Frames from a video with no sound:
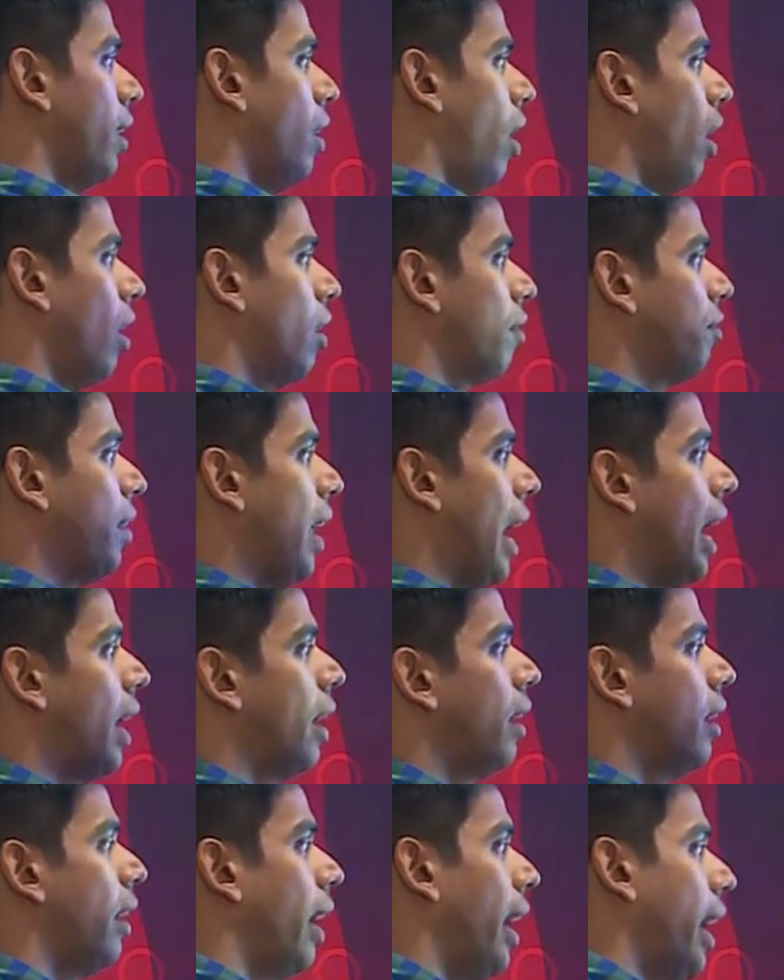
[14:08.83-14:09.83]
all of
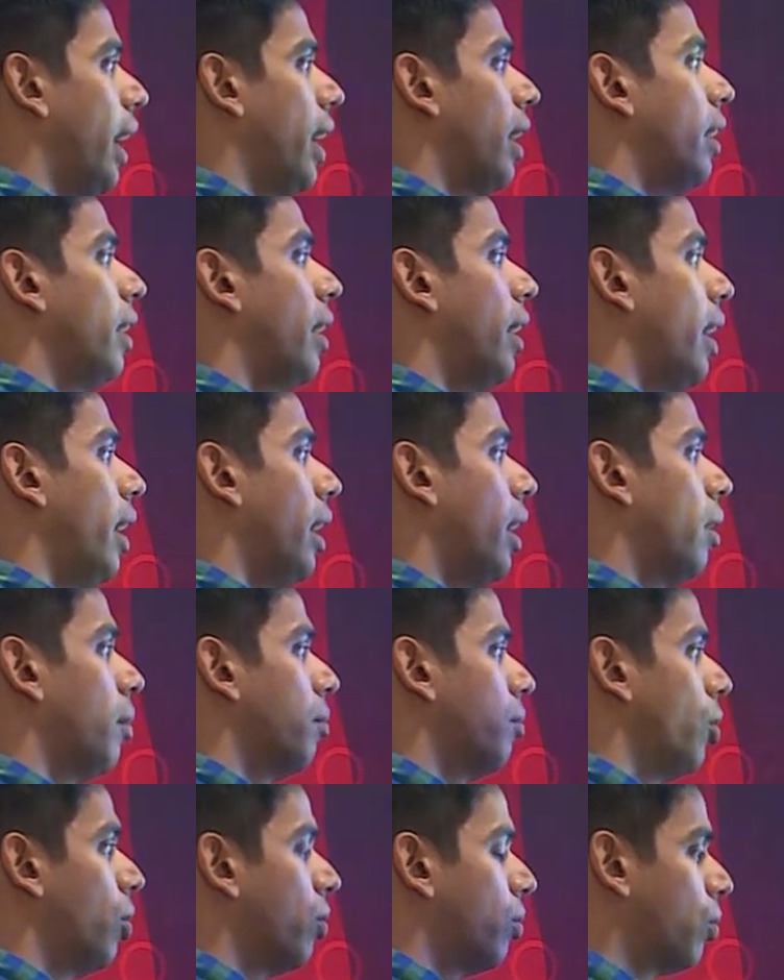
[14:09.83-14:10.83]
that, and
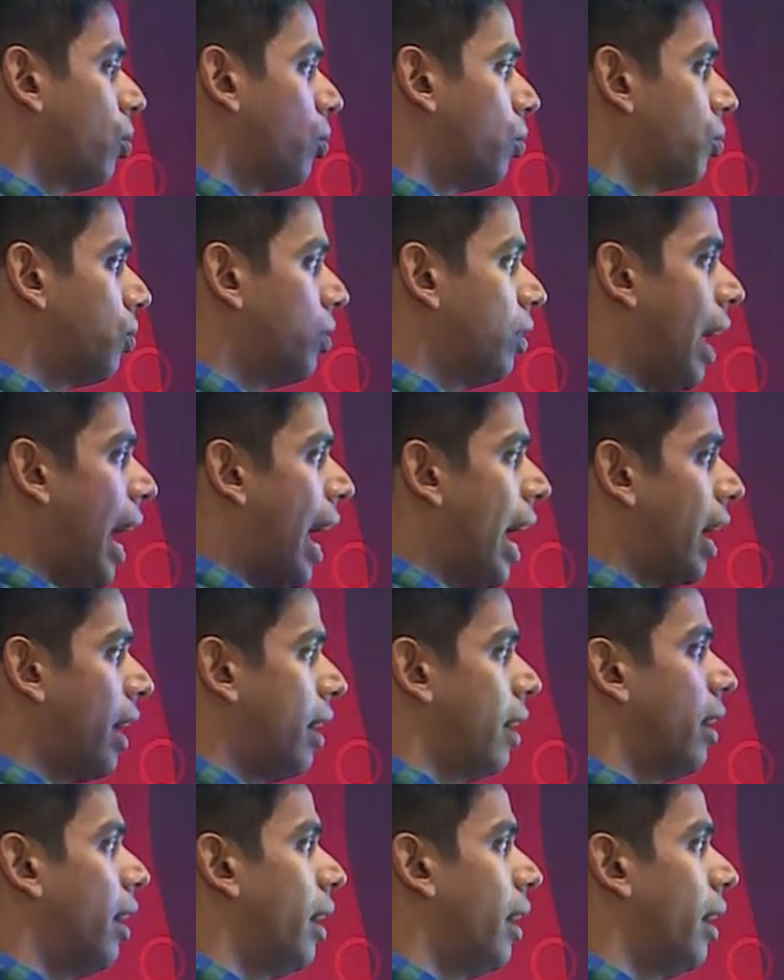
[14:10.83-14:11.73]
through that